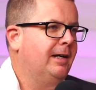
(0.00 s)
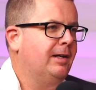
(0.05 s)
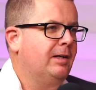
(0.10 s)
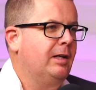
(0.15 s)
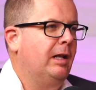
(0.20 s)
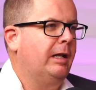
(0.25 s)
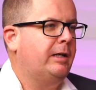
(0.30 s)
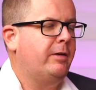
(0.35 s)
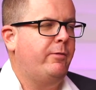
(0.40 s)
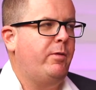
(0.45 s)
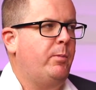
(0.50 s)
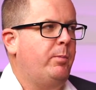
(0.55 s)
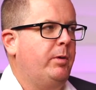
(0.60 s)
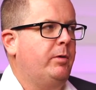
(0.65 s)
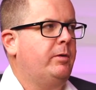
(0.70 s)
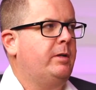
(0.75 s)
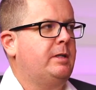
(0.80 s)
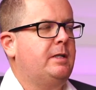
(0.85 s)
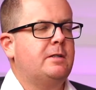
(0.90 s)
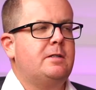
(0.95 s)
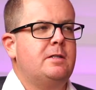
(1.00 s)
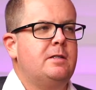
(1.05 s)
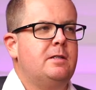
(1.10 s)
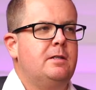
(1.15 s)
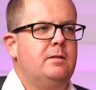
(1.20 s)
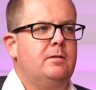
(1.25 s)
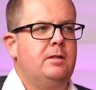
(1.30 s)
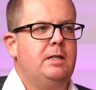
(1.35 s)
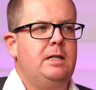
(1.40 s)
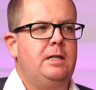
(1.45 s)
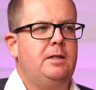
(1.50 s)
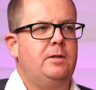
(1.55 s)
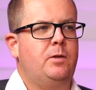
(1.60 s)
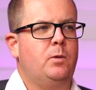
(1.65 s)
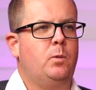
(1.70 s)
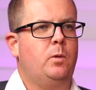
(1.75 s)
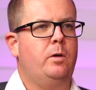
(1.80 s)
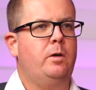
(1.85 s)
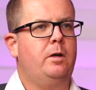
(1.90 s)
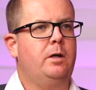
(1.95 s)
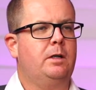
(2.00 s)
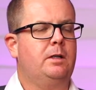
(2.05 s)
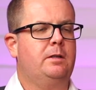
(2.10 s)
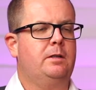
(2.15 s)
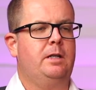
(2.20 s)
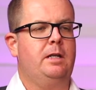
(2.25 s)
Like, if a builder doesn't need the work,